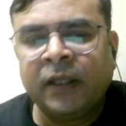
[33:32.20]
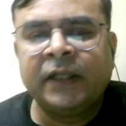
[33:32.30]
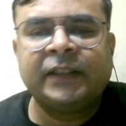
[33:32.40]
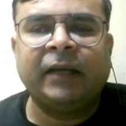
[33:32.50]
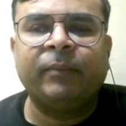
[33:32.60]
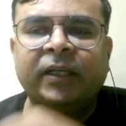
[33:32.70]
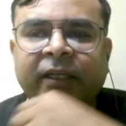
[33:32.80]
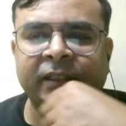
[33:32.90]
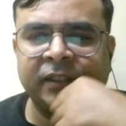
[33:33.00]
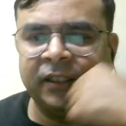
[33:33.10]

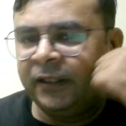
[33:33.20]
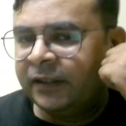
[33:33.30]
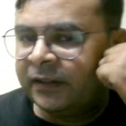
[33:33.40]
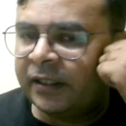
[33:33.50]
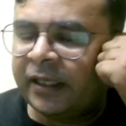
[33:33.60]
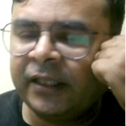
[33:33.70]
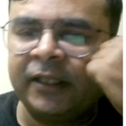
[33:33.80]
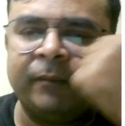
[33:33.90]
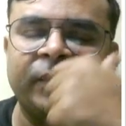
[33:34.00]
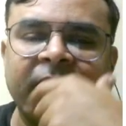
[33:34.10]
Simultaneously. Is it right?
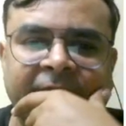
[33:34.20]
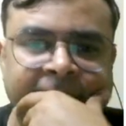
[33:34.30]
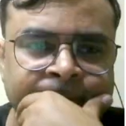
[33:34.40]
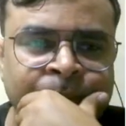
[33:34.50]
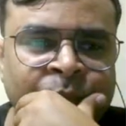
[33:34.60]
Completed.